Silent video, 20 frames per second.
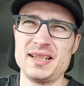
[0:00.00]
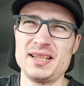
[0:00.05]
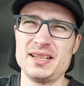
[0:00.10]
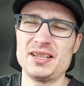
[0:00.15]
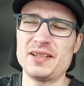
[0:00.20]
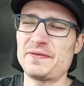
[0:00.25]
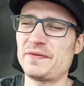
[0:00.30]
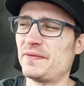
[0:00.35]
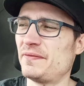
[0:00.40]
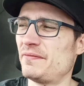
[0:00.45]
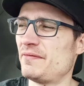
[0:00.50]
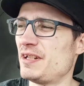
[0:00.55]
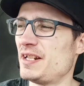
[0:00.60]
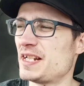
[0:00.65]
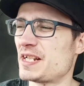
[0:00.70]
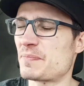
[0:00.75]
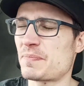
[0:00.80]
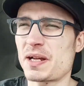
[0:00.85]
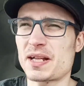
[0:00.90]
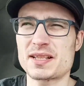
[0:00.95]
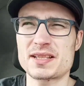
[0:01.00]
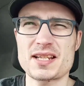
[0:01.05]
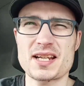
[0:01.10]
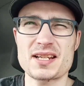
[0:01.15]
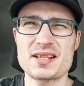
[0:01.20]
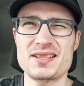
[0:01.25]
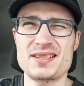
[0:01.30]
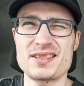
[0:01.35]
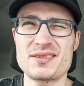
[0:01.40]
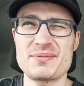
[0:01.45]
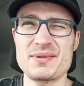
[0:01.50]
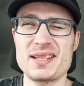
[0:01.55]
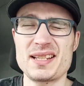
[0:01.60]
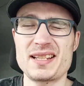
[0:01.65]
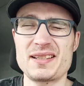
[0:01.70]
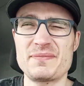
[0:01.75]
Nothing really spectacular this week.